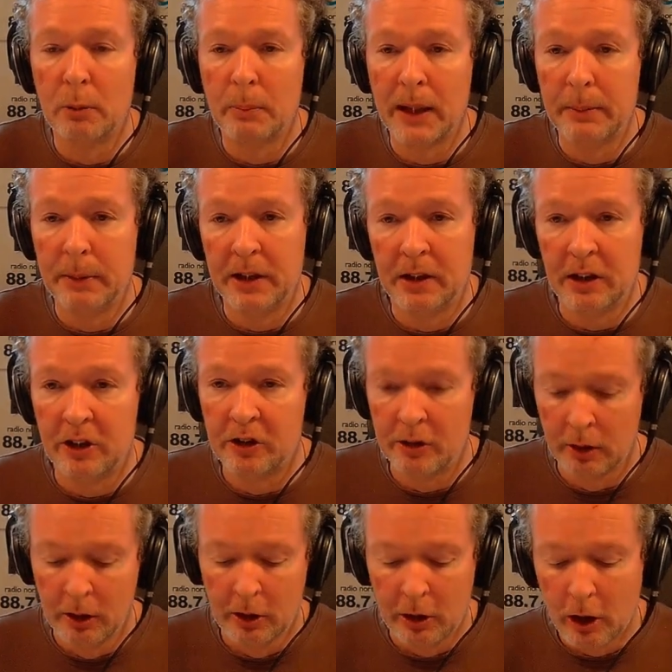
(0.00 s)
maybe in this
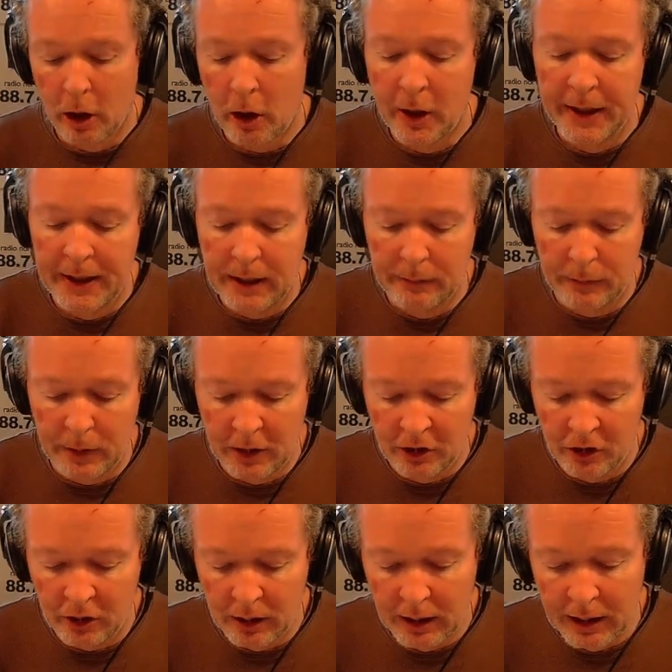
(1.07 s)

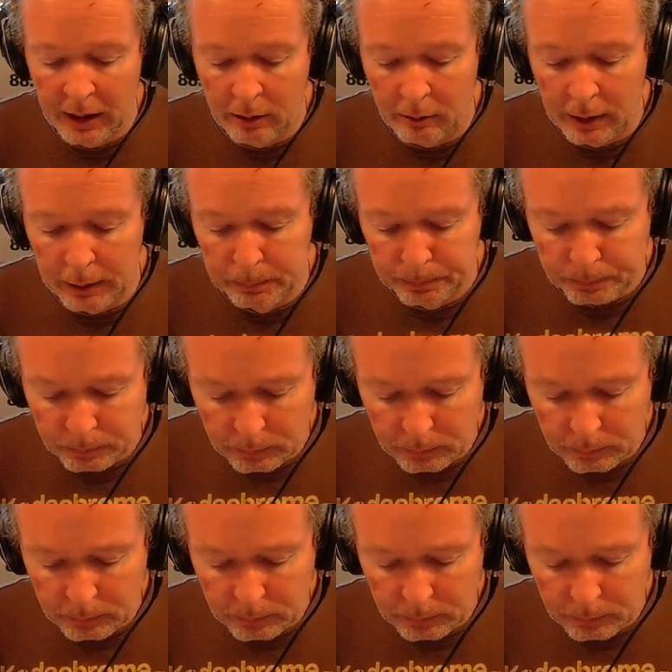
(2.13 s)
high-definition era.